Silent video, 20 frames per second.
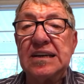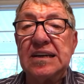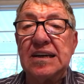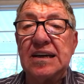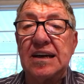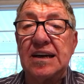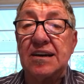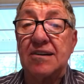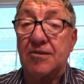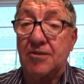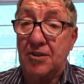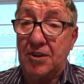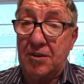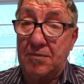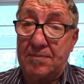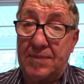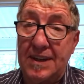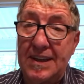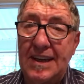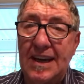or the
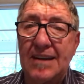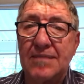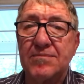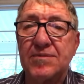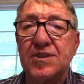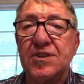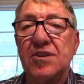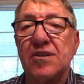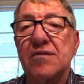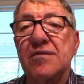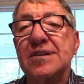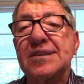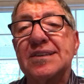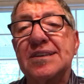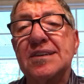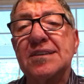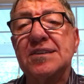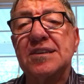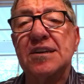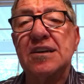PM
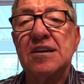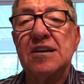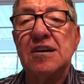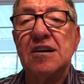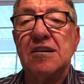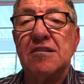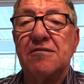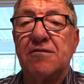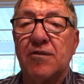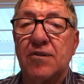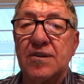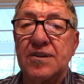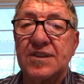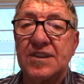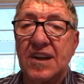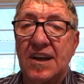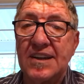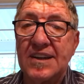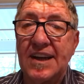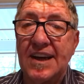services, for
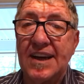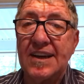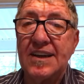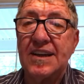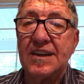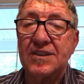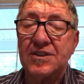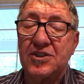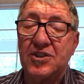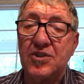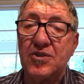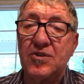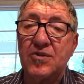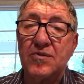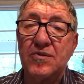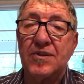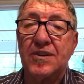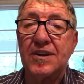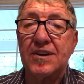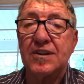Sunday,
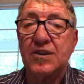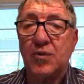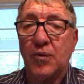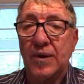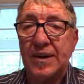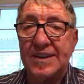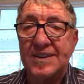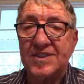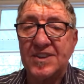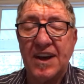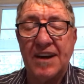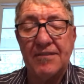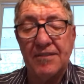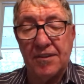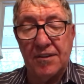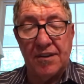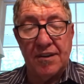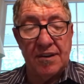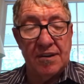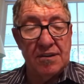June the
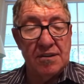27th.